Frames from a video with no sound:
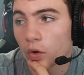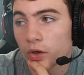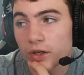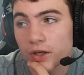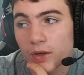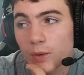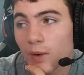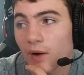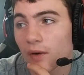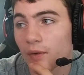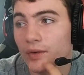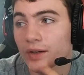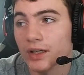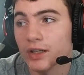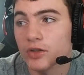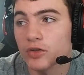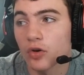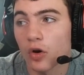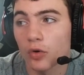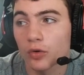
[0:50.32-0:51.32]
you can wear a really
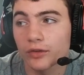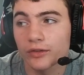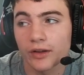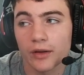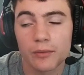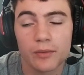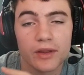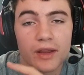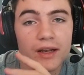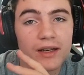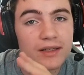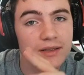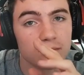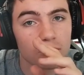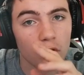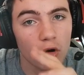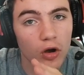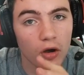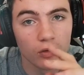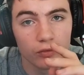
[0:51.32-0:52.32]
troll skin, but then it's
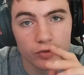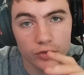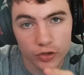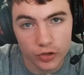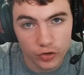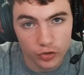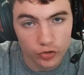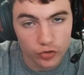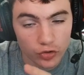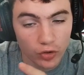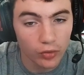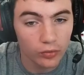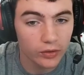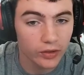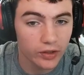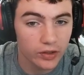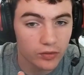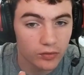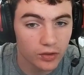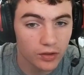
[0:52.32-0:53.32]
more obvious you're
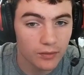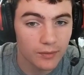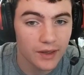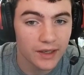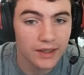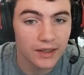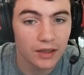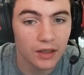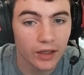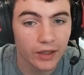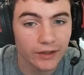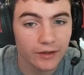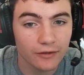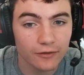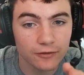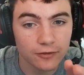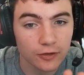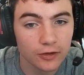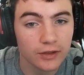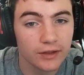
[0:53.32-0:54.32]
trolling. You want to make it like
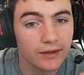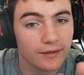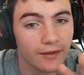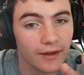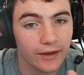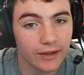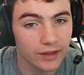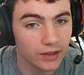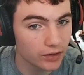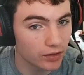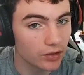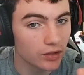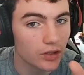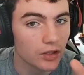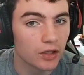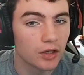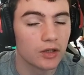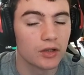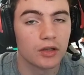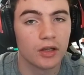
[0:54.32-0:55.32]
fully like
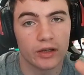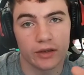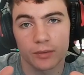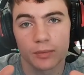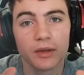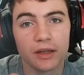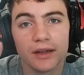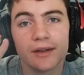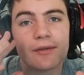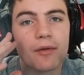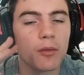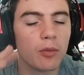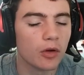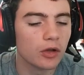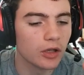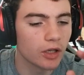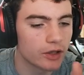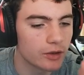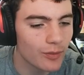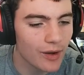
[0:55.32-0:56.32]

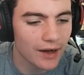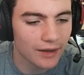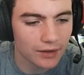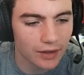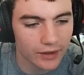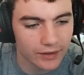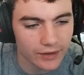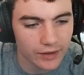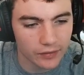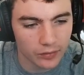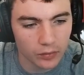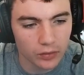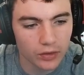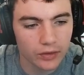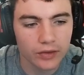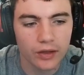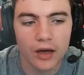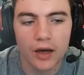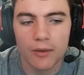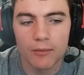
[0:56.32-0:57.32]
believable, like you act like this all the
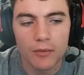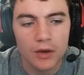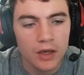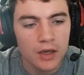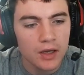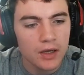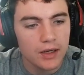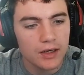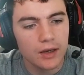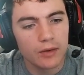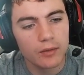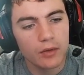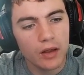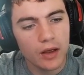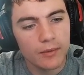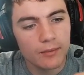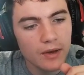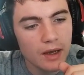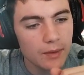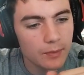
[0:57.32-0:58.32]
time. Now
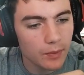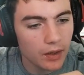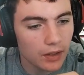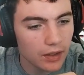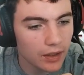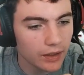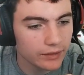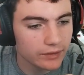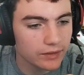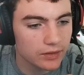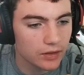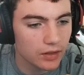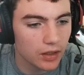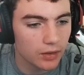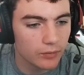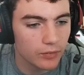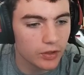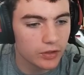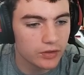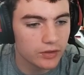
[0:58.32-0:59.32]
a map I
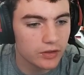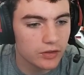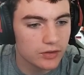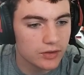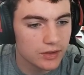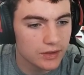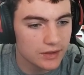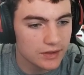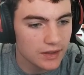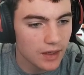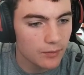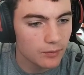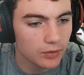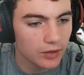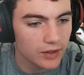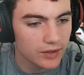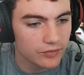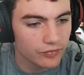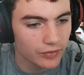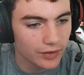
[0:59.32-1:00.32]
might use an
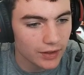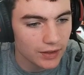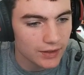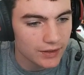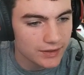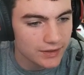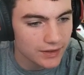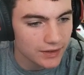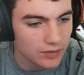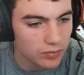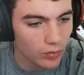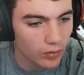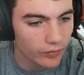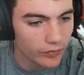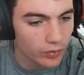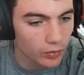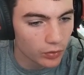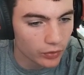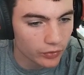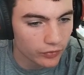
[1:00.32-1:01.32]
example is Realistics
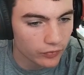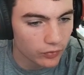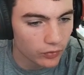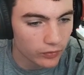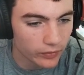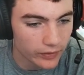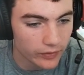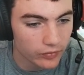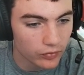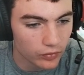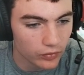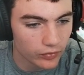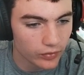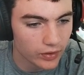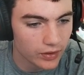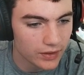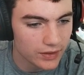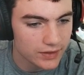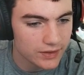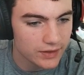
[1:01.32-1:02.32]
1v1 to 4v4
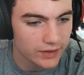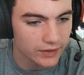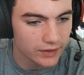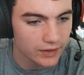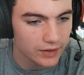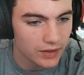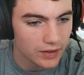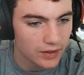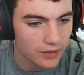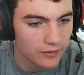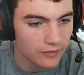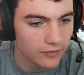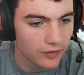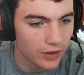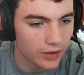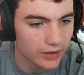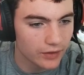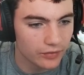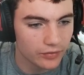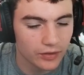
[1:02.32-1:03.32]
realistic.
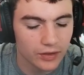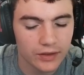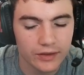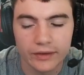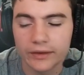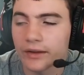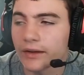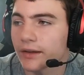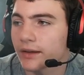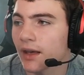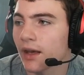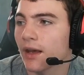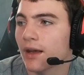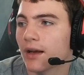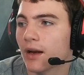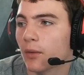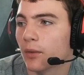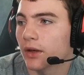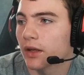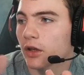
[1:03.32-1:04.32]
Finest realistic.
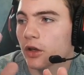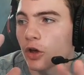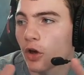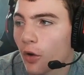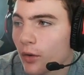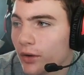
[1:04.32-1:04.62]
Now we're going to go